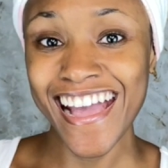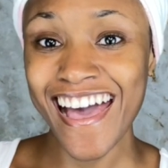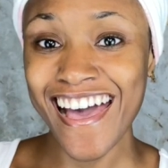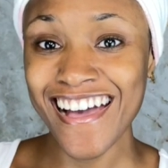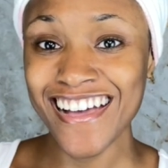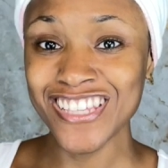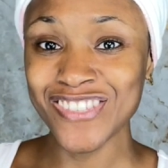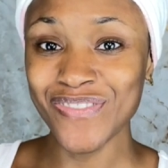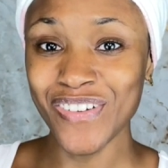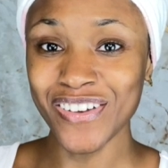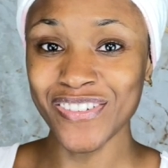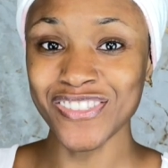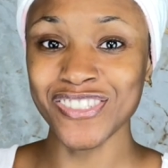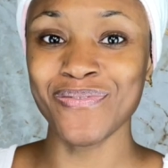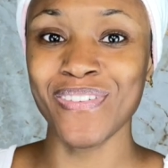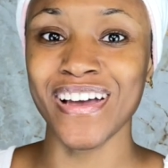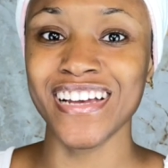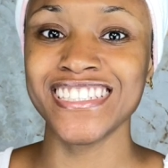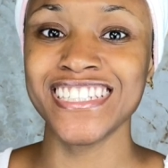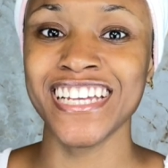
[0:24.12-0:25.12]
guys, welcome to
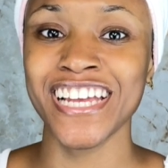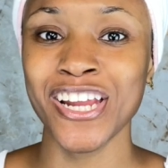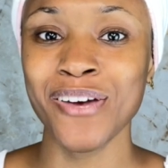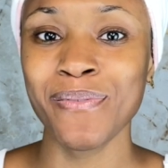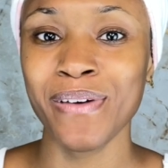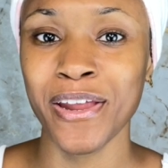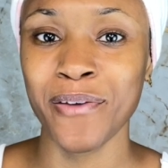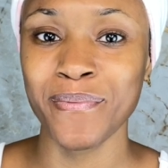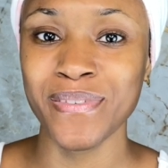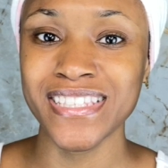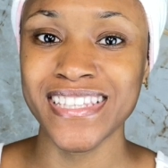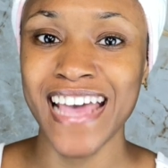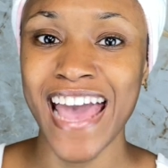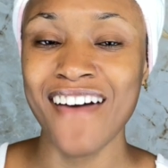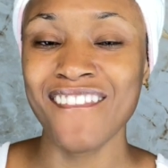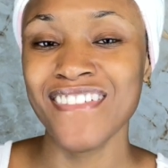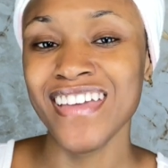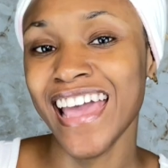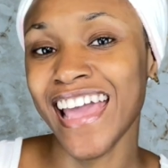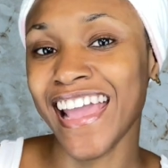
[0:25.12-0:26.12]
my channel. My name is
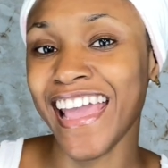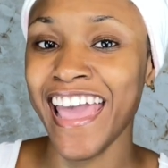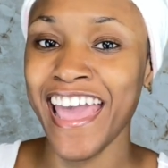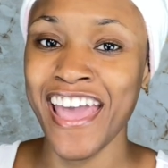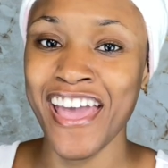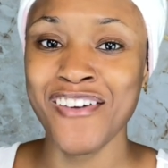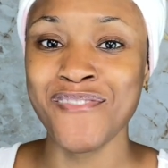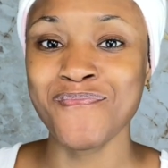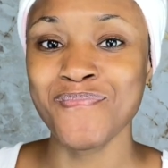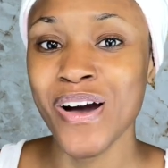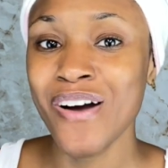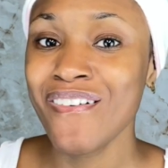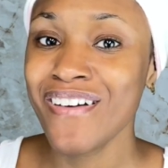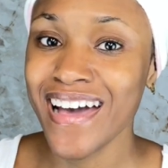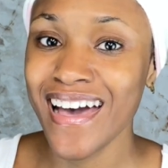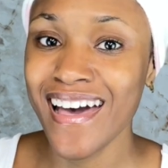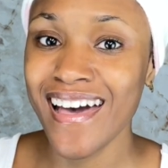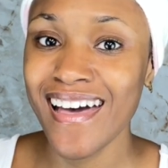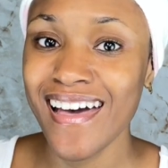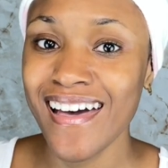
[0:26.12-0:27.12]
Gabby, aka
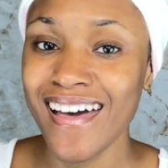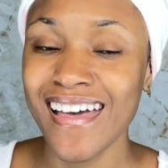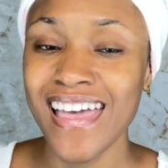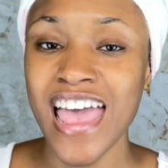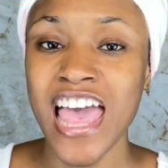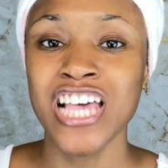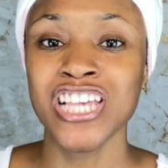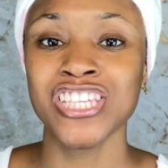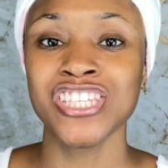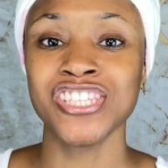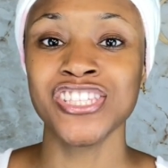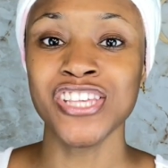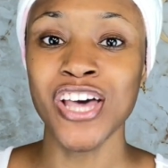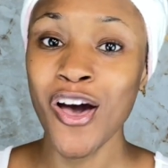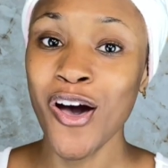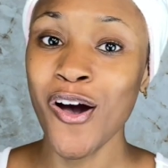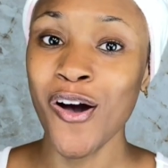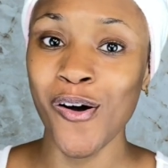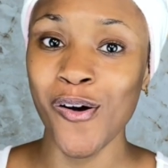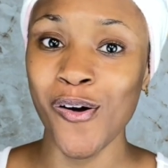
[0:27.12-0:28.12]
Mocha.
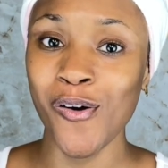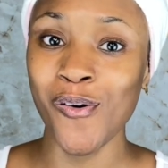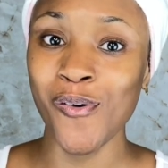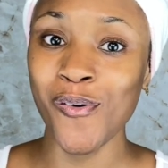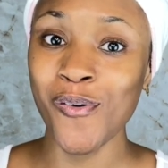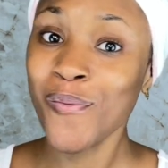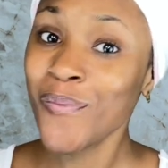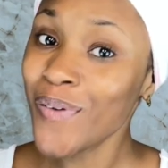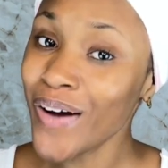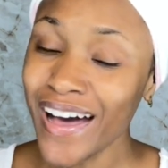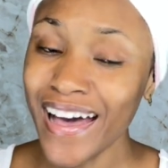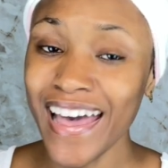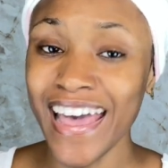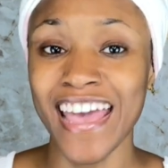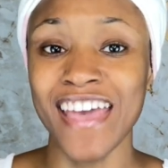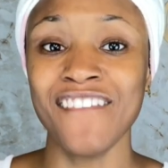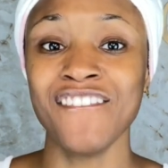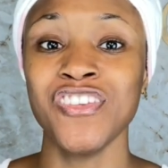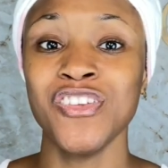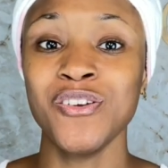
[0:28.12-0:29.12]
So
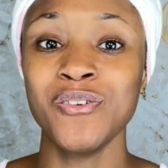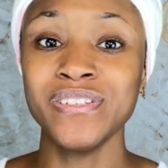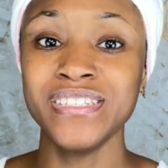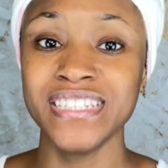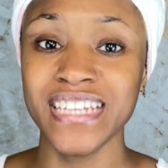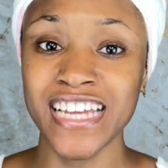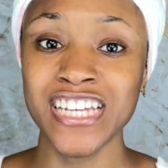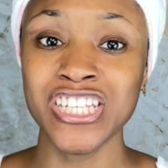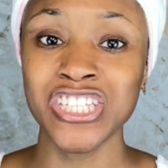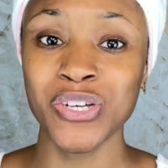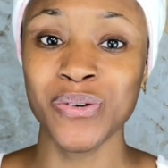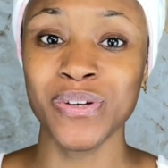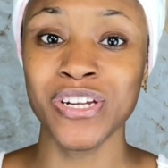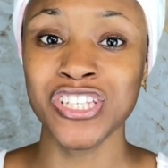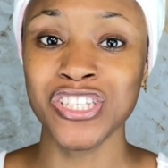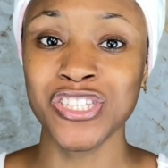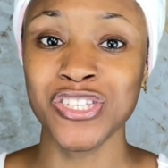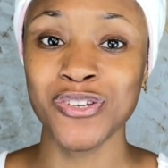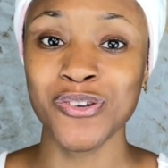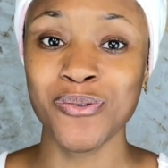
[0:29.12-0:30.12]
if you did tune
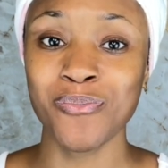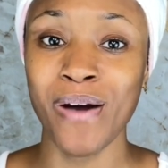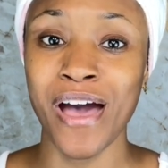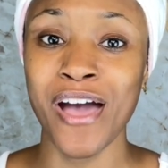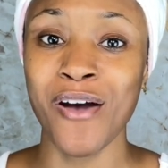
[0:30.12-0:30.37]
into my